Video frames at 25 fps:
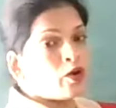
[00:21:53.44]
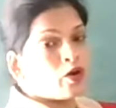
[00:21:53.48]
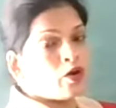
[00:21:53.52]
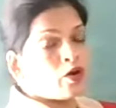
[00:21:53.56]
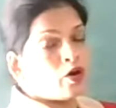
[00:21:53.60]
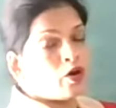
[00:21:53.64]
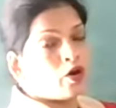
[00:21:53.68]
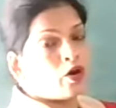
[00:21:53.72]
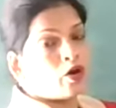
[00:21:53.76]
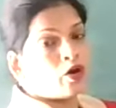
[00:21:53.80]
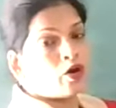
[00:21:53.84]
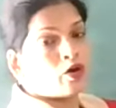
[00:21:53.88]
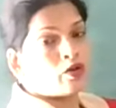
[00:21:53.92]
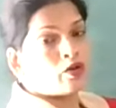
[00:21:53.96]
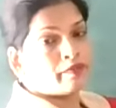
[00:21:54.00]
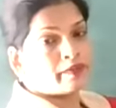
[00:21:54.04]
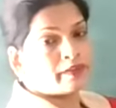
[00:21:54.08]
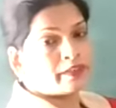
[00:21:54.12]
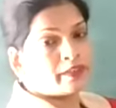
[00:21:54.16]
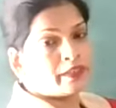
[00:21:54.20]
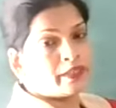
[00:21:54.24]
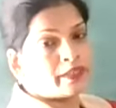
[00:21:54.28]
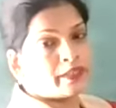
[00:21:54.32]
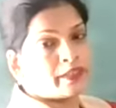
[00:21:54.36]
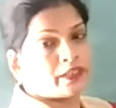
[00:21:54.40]
or
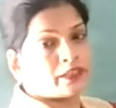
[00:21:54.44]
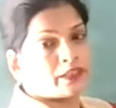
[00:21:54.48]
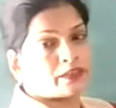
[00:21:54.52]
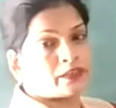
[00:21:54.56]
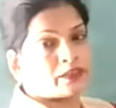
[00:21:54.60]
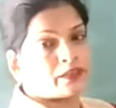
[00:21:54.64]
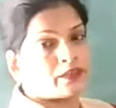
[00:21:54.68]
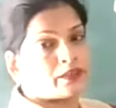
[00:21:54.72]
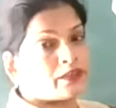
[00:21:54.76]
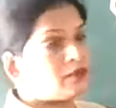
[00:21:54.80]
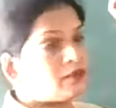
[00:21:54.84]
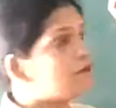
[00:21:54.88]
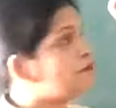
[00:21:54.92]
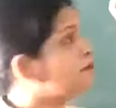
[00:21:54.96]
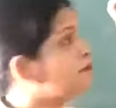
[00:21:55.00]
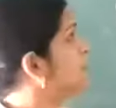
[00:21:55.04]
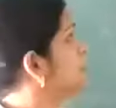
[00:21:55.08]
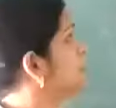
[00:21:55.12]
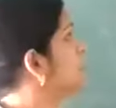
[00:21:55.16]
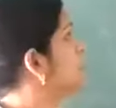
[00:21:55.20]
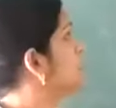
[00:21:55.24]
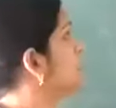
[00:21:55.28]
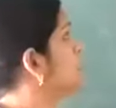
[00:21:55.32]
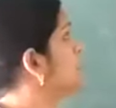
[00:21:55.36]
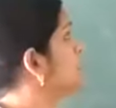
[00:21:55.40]
whether it is in
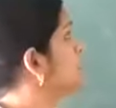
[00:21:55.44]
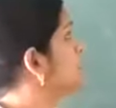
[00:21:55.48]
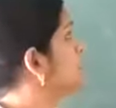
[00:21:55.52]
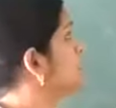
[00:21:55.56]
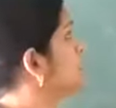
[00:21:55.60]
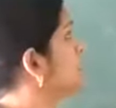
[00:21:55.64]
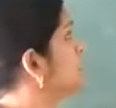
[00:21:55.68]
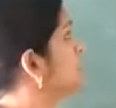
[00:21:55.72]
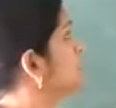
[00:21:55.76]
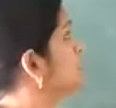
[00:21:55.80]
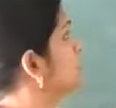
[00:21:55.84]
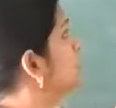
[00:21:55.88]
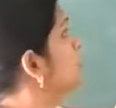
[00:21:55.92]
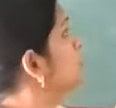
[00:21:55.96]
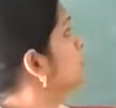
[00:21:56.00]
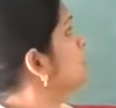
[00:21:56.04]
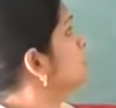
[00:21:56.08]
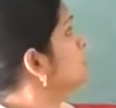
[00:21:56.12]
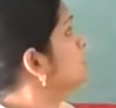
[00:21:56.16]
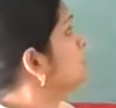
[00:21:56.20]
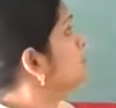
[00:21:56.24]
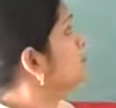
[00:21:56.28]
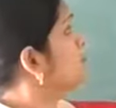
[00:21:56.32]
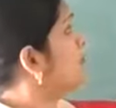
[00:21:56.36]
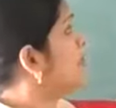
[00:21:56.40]
the
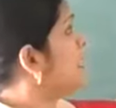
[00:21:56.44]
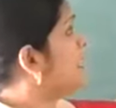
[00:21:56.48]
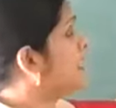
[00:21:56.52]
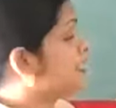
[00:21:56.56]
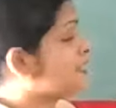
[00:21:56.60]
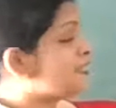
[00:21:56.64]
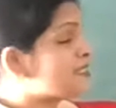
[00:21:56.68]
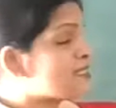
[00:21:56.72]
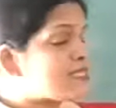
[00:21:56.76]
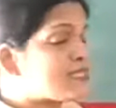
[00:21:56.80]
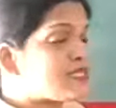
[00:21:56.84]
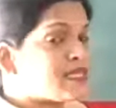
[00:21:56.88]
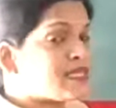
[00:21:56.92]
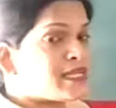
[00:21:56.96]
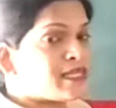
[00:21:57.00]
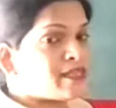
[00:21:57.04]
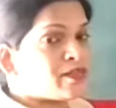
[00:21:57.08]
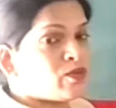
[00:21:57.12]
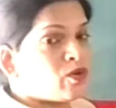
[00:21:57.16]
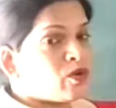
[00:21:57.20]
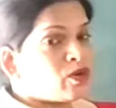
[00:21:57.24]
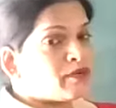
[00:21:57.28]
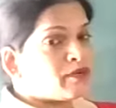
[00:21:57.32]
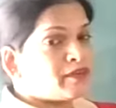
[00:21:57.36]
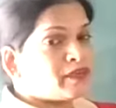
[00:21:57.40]
minus state
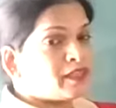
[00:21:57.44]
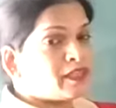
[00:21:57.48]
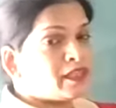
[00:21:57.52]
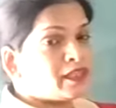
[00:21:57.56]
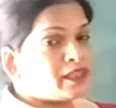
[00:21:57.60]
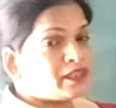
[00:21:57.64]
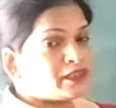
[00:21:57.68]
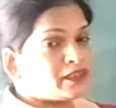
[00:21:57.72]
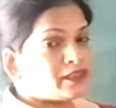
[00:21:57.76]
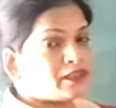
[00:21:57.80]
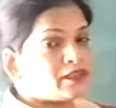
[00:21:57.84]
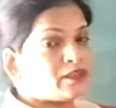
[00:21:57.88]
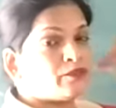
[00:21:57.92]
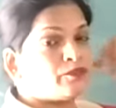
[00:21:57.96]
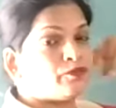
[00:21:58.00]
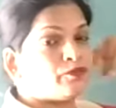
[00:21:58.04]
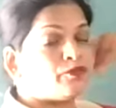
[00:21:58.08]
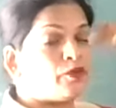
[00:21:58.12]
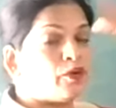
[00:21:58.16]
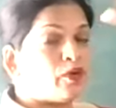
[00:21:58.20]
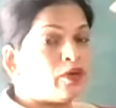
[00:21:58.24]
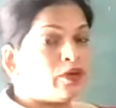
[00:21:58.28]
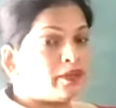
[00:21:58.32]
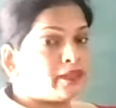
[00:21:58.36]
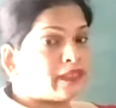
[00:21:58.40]
or whether it is in
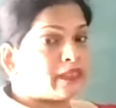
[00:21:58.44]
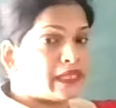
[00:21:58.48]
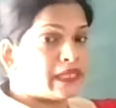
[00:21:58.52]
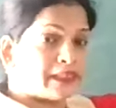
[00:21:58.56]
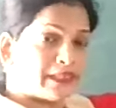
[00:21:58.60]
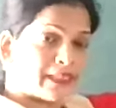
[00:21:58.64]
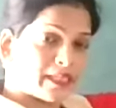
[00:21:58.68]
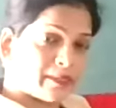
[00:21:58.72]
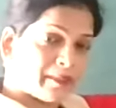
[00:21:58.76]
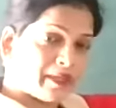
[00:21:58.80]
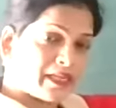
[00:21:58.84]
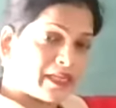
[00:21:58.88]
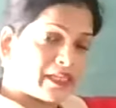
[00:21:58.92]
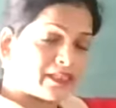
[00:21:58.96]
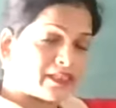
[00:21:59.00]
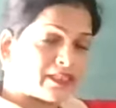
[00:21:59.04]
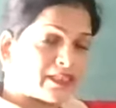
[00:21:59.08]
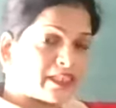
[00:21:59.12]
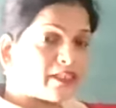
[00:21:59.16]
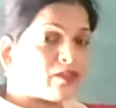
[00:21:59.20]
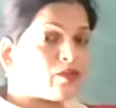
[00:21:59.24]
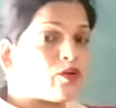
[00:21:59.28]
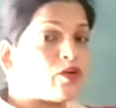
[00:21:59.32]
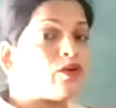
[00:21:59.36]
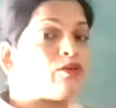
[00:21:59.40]
full delta minus
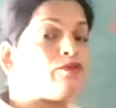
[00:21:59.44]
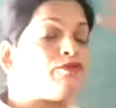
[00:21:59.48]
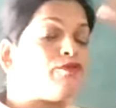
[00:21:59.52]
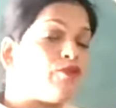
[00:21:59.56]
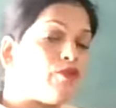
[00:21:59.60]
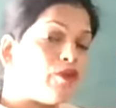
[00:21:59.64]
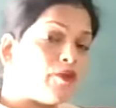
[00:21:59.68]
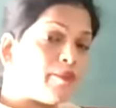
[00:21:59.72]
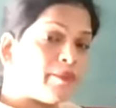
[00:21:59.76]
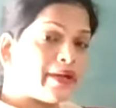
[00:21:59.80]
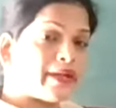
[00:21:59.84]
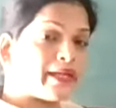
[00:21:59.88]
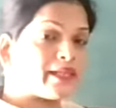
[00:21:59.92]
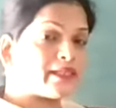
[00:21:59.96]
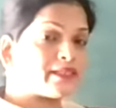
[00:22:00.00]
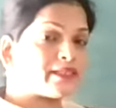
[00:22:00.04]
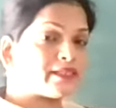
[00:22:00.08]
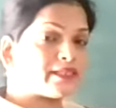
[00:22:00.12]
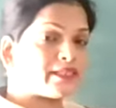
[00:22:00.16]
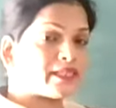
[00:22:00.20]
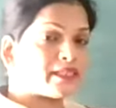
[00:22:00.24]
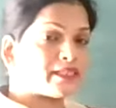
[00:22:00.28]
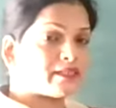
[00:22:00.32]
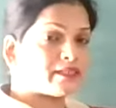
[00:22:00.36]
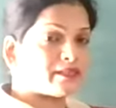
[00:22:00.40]
state or full minus
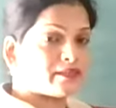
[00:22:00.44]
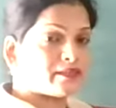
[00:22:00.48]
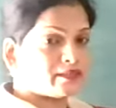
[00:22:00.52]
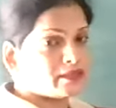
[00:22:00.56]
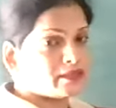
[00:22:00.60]
state.